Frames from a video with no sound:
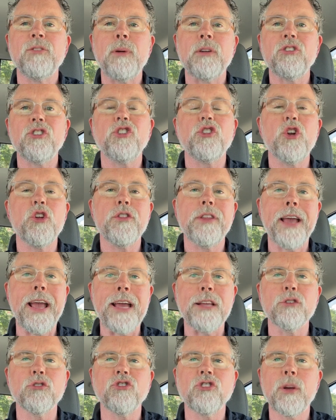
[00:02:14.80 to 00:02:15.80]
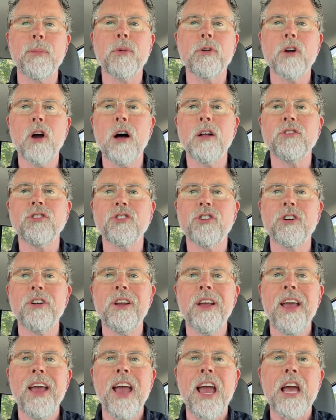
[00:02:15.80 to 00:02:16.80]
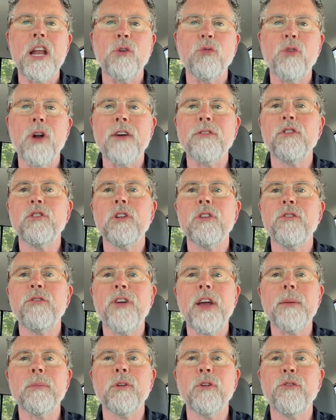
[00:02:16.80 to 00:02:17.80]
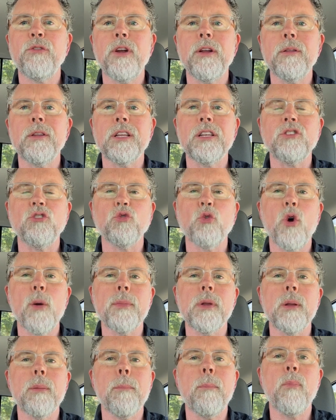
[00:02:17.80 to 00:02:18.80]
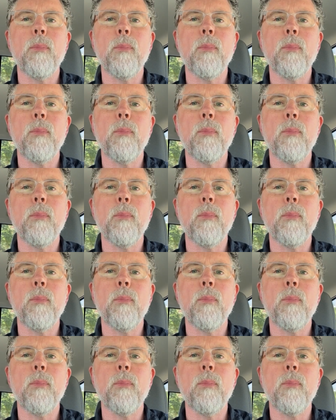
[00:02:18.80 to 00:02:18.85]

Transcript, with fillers: especially during the annual summer concert, and revel in family-friendly enjoyment